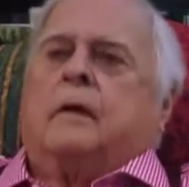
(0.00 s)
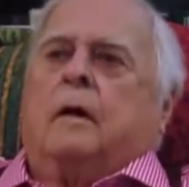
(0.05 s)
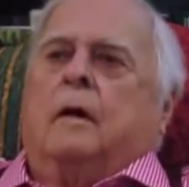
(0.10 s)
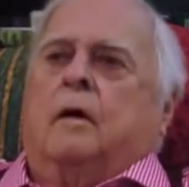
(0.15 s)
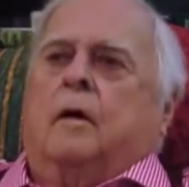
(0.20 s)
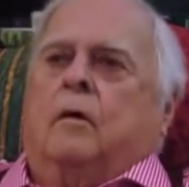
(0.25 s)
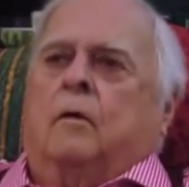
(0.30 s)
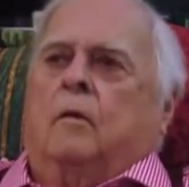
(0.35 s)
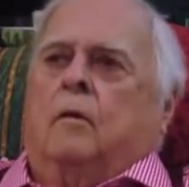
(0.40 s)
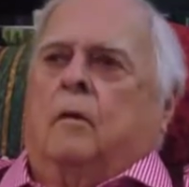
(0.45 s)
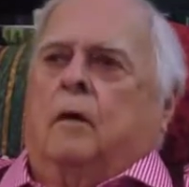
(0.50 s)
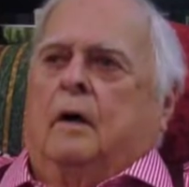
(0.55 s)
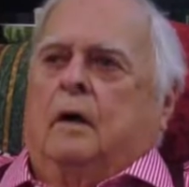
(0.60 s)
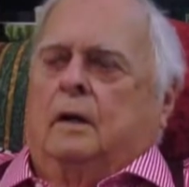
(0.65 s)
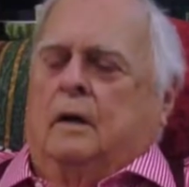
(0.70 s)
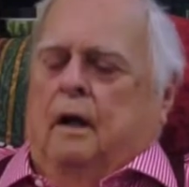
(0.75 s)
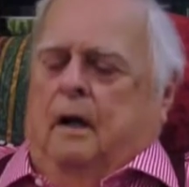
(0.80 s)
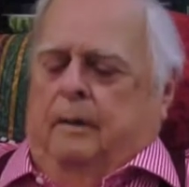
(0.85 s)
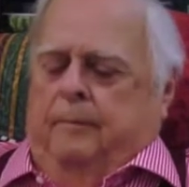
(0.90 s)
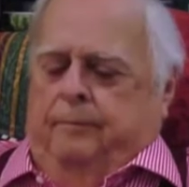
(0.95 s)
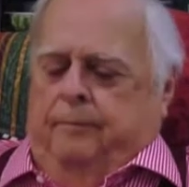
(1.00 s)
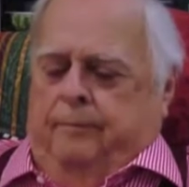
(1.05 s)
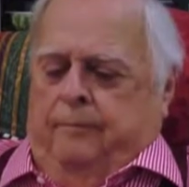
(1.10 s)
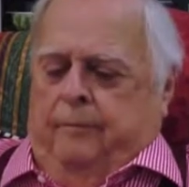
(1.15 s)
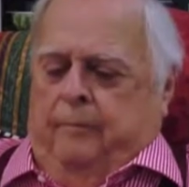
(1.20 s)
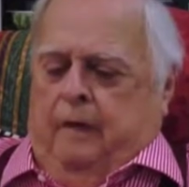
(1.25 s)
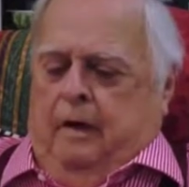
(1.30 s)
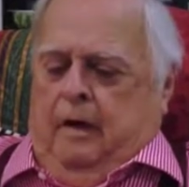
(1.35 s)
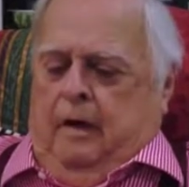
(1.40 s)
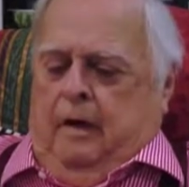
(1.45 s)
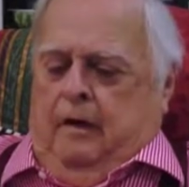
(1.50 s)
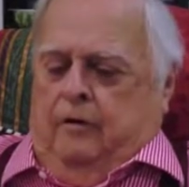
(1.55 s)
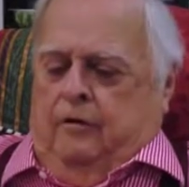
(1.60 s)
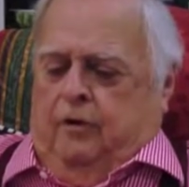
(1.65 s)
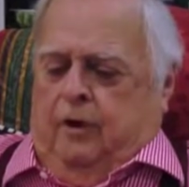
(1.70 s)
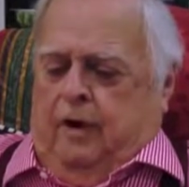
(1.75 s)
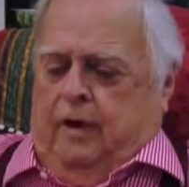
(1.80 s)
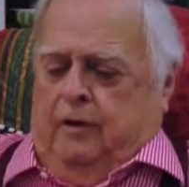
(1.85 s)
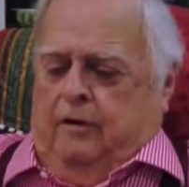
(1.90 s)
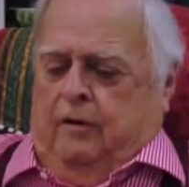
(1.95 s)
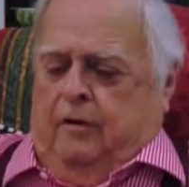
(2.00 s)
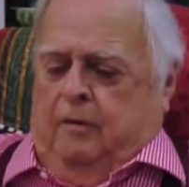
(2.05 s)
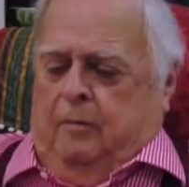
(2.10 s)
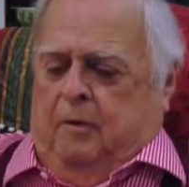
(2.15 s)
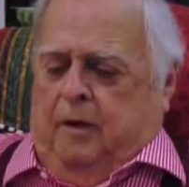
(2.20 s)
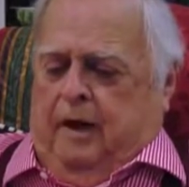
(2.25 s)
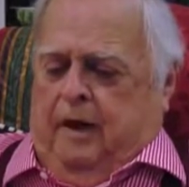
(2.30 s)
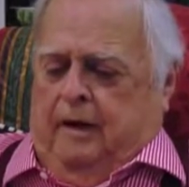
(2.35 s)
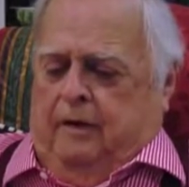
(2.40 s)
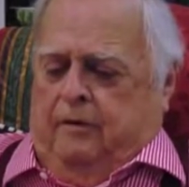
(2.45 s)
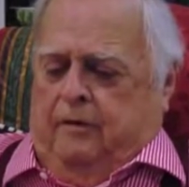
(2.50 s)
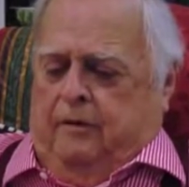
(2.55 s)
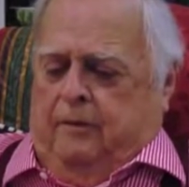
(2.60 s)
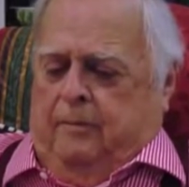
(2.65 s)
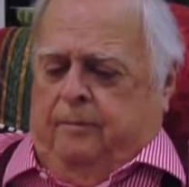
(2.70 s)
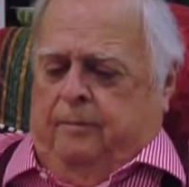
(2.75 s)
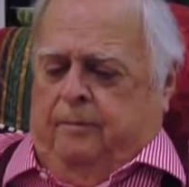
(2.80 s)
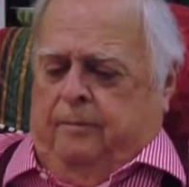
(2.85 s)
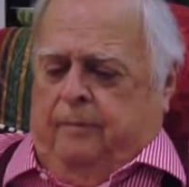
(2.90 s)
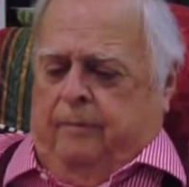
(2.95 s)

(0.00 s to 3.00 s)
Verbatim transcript: oh, when uh, Chancellor Branscomb